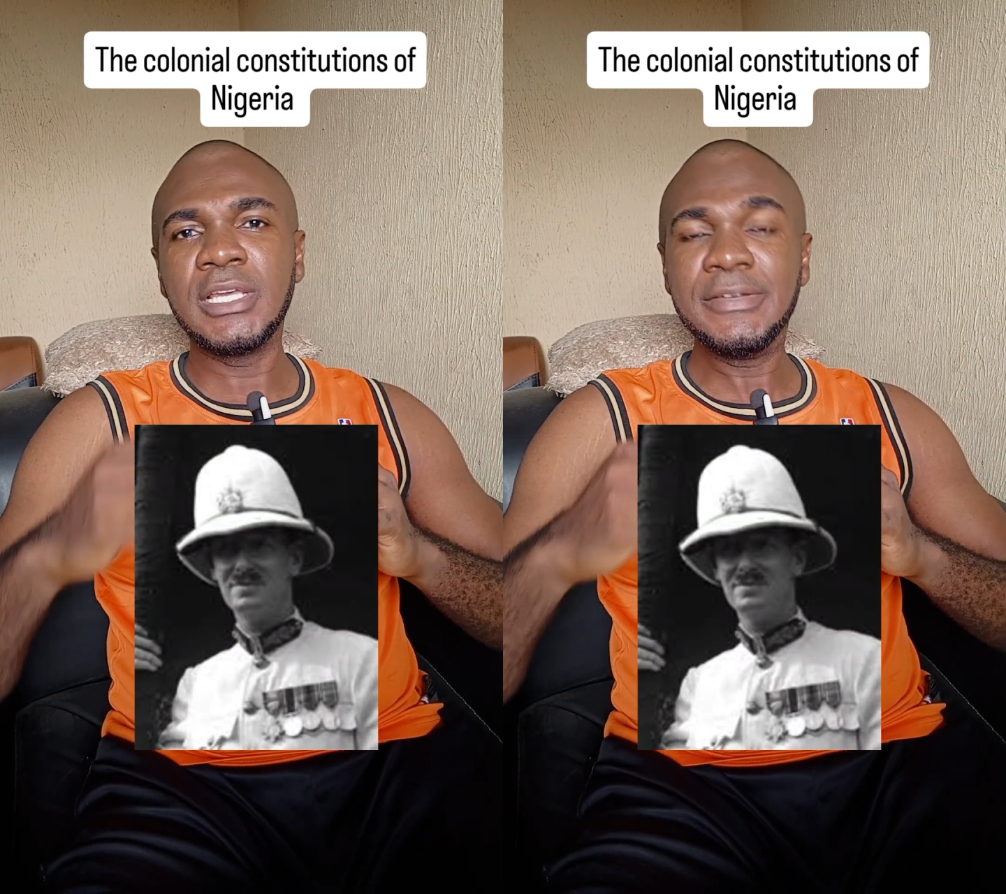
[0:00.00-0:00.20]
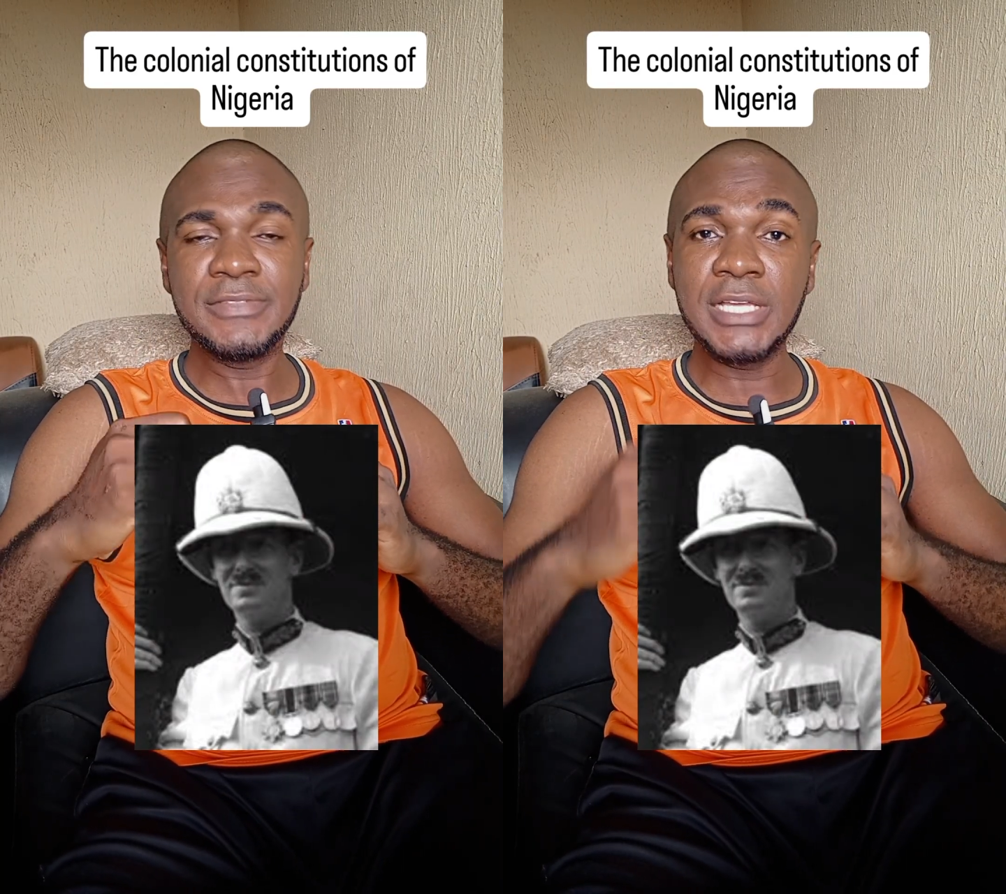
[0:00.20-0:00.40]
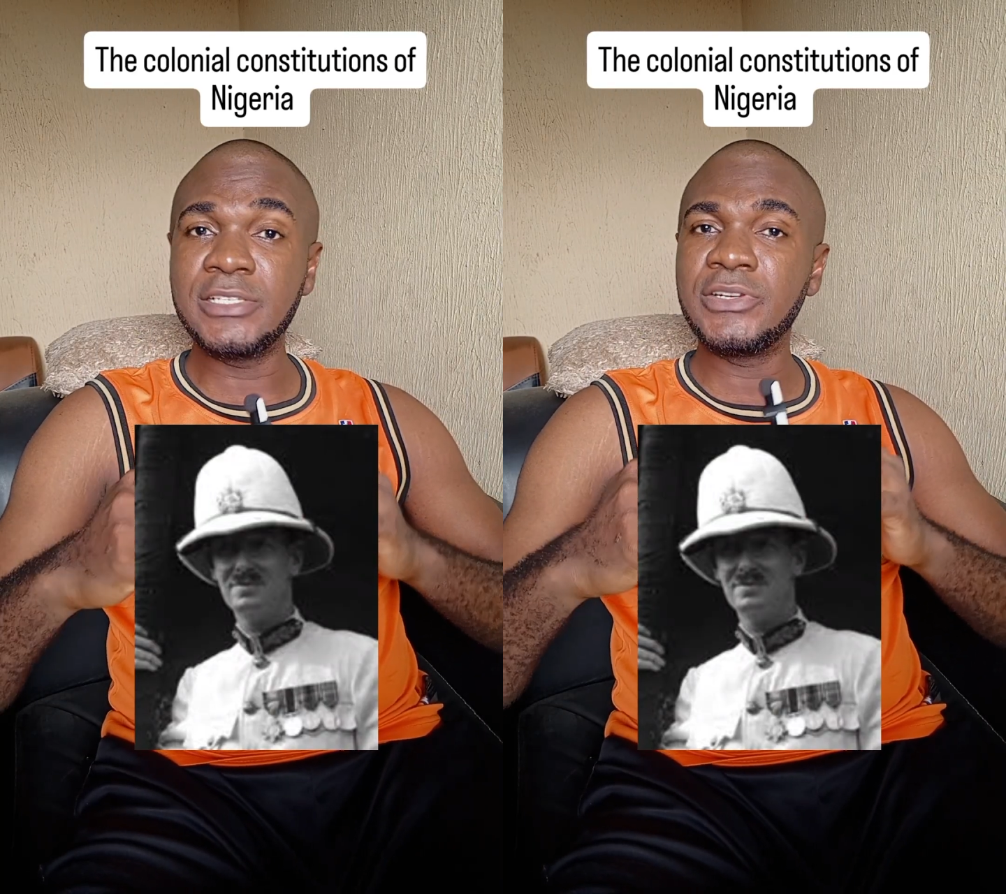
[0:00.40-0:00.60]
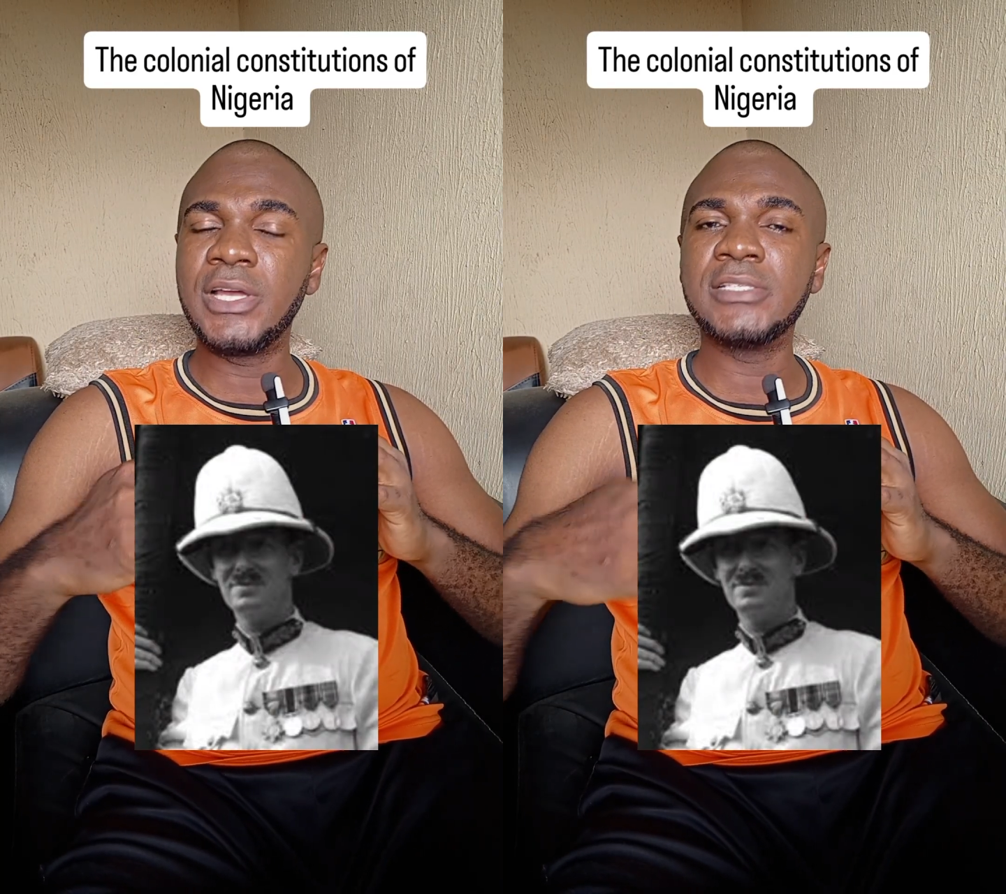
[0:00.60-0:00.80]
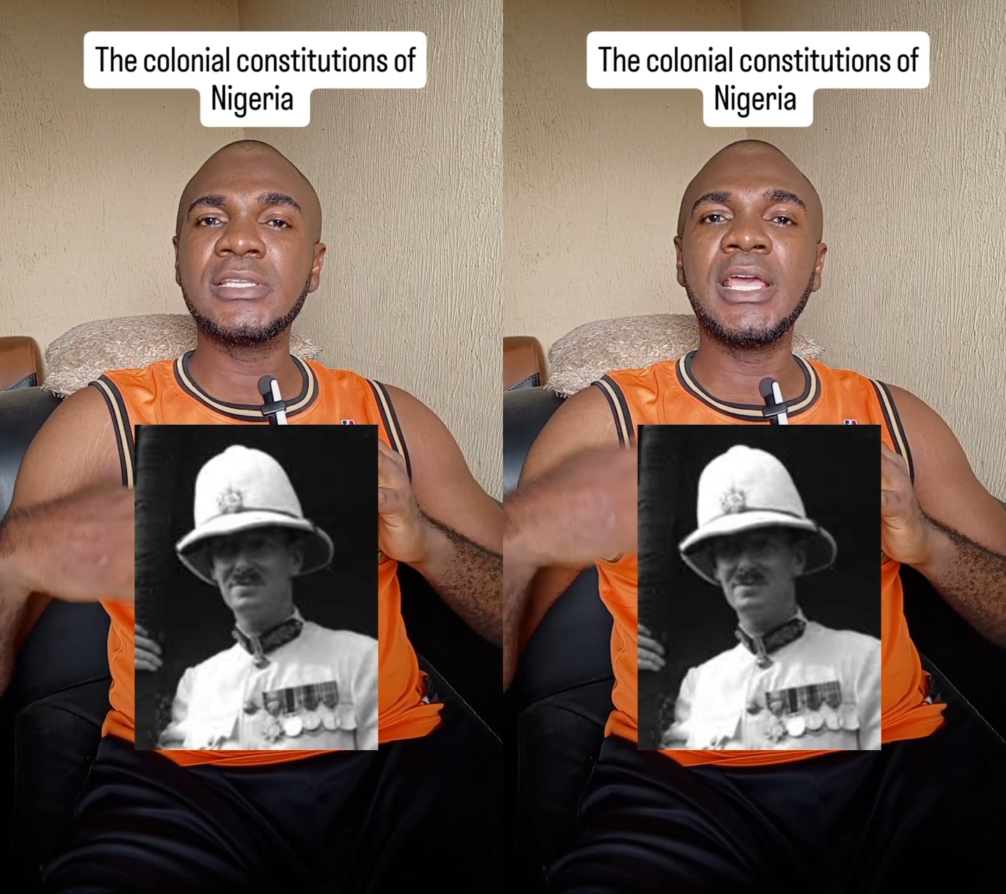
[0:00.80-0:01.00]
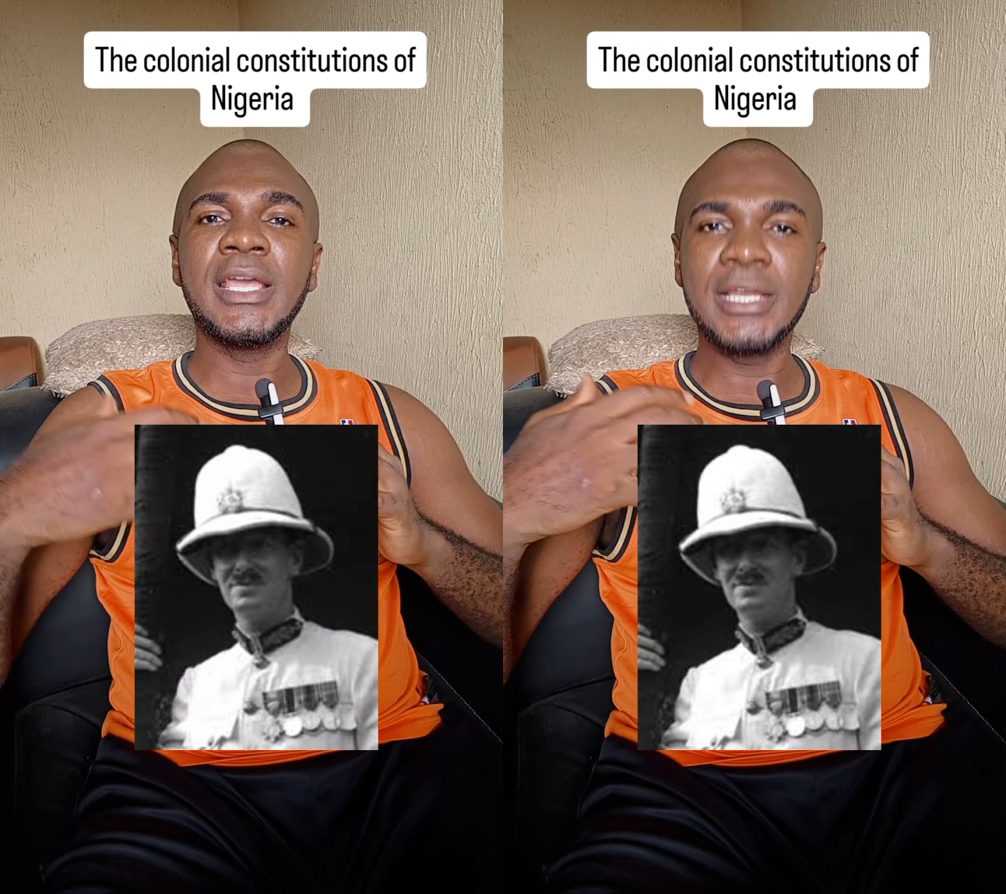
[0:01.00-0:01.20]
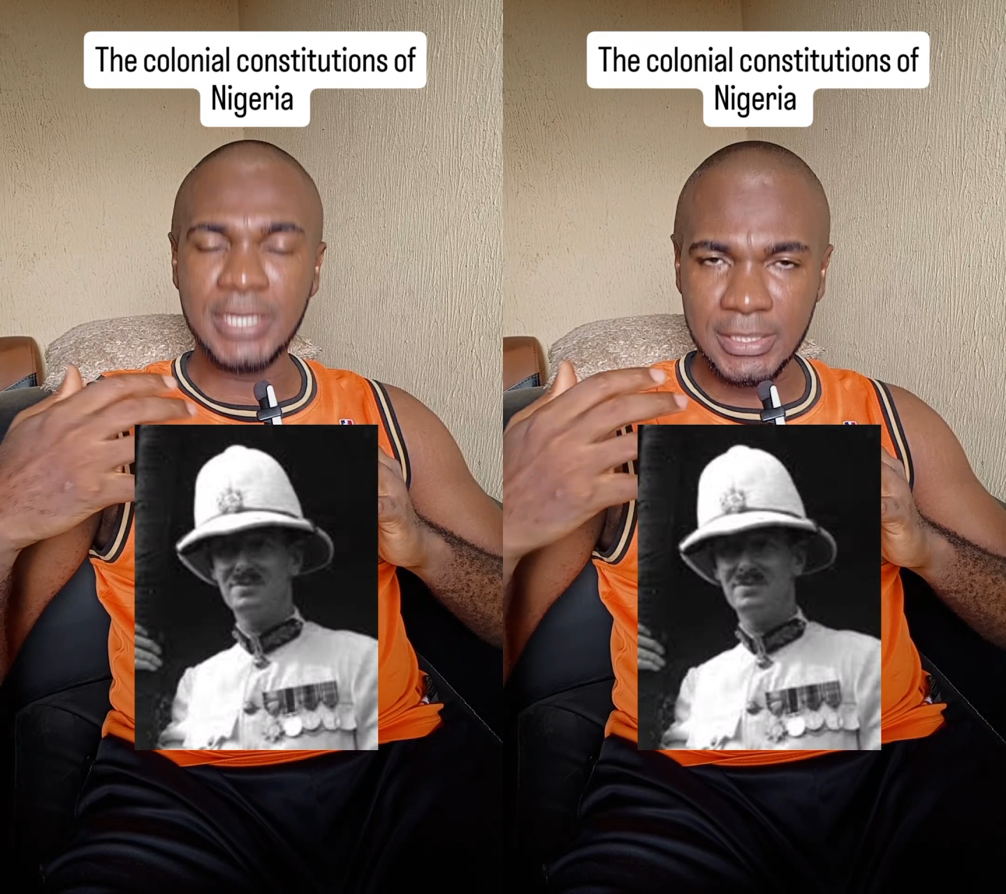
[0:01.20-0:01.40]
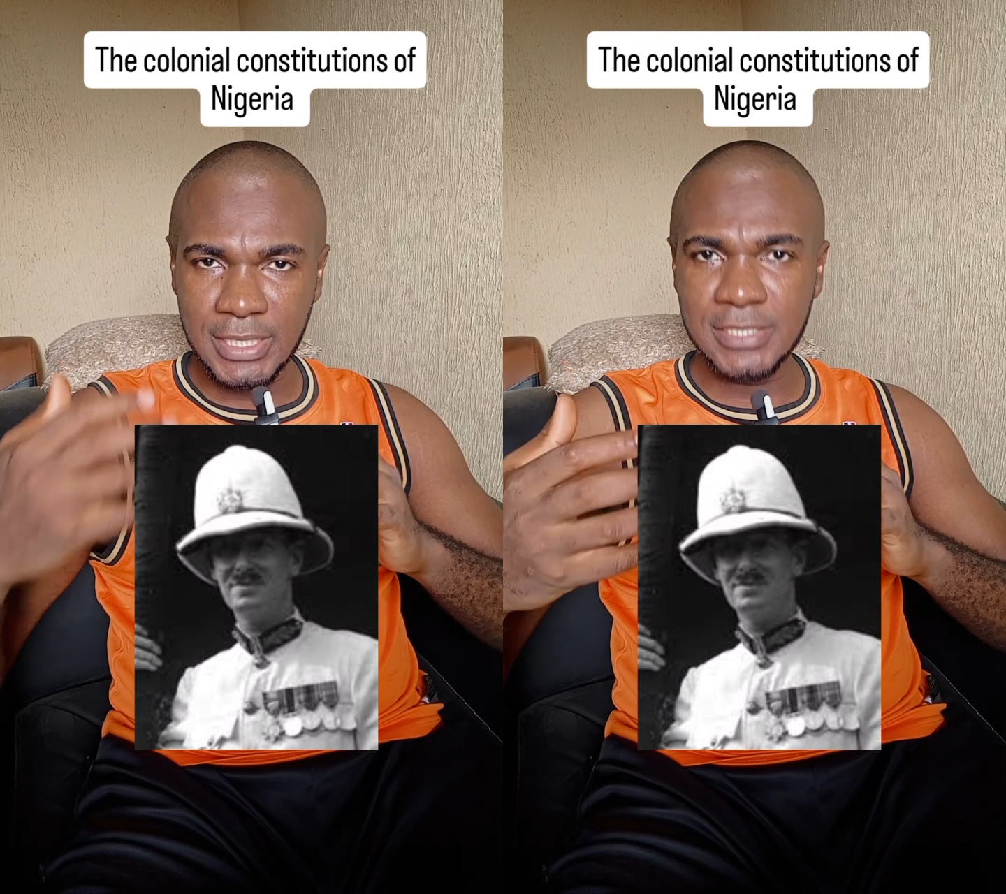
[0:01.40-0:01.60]
gave Nigerians a
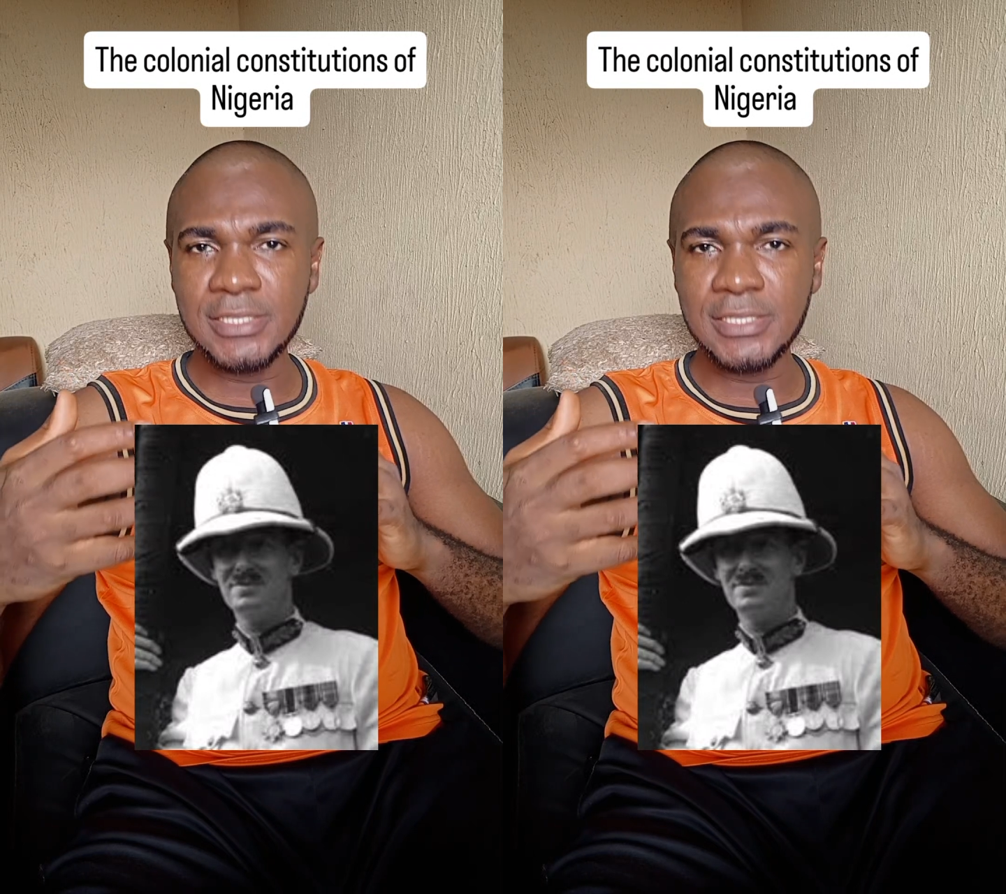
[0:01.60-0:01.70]
greater